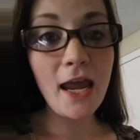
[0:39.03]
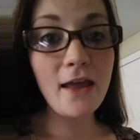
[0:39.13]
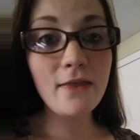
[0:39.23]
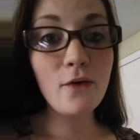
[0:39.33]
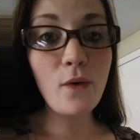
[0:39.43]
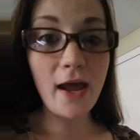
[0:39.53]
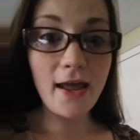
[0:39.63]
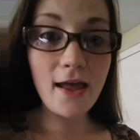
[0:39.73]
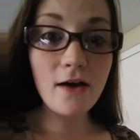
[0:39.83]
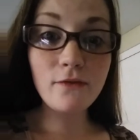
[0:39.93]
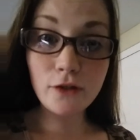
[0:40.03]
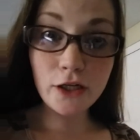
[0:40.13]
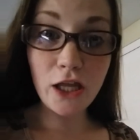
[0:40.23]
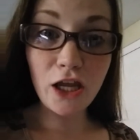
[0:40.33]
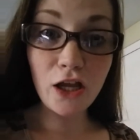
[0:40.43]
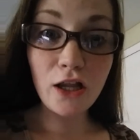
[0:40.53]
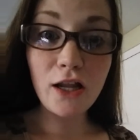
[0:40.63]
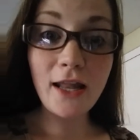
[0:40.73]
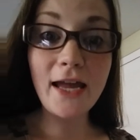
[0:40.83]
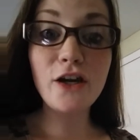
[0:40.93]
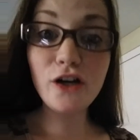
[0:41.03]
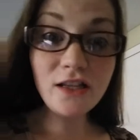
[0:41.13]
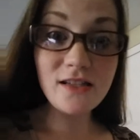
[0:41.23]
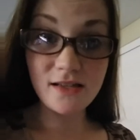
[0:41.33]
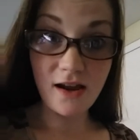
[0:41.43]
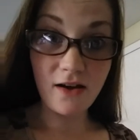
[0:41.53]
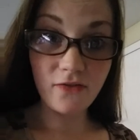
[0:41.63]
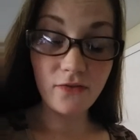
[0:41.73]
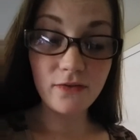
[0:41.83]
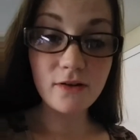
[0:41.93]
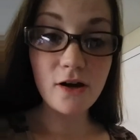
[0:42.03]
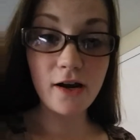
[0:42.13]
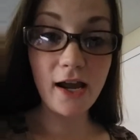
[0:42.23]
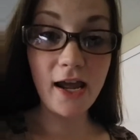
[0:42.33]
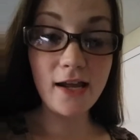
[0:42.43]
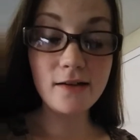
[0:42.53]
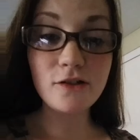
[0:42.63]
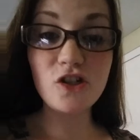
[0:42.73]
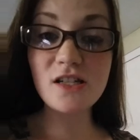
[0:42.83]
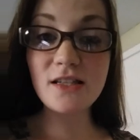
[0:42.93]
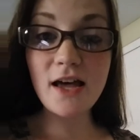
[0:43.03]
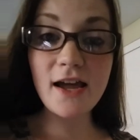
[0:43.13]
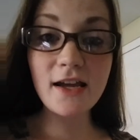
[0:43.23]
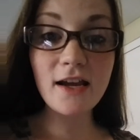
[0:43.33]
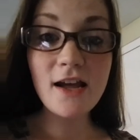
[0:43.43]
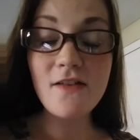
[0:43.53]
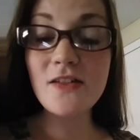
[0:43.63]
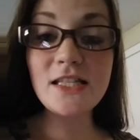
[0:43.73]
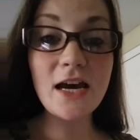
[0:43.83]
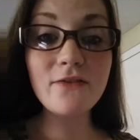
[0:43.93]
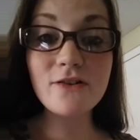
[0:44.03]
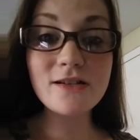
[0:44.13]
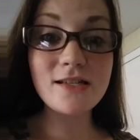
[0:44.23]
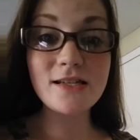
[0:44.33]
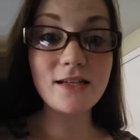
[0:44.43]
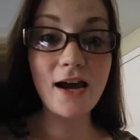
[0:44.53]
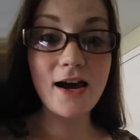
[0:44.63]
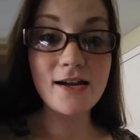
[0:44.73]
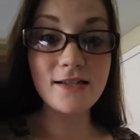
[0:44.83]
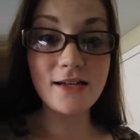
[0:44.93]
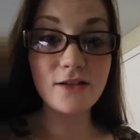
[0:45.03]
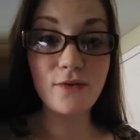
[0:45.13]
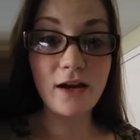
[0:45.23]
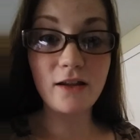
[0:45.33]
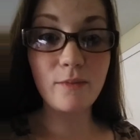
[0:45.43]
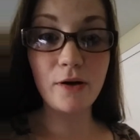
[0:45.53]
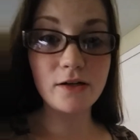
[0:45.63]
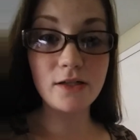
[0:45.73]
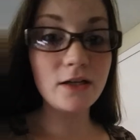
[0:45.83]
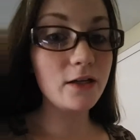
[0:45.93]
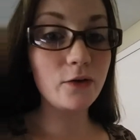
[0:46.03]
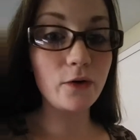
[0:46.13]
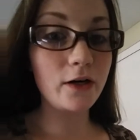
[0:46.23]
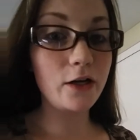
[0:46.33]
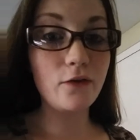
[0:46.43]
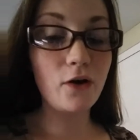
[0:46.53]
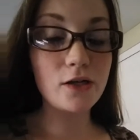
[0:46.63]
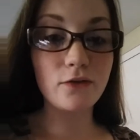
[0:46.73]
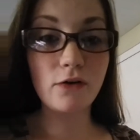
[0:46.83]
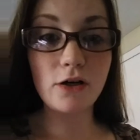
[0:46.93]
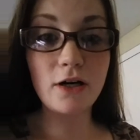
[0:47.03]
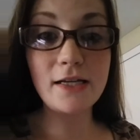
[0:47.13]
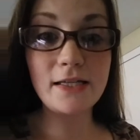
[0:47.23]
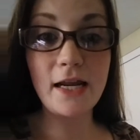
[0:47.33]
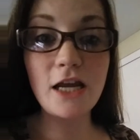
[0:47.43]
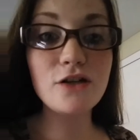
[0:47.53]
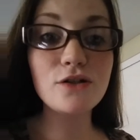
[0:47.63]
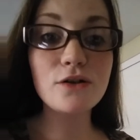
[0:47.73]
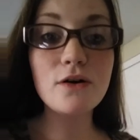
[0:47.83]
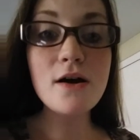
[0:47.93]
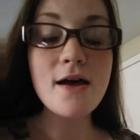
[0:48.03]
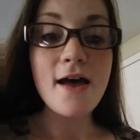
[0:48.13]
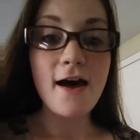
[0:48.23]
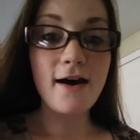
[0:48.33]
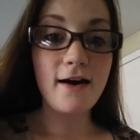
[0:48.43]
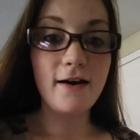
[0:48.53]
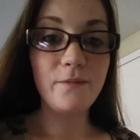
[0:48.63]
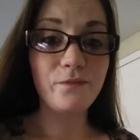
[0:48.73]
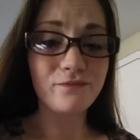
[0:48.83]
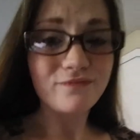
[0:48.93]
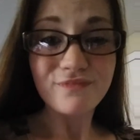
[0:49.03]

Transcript: in the way of looking like good stuff, okay? Just like the devil is disguised as a regular person, or you've also heard as an angel. Um,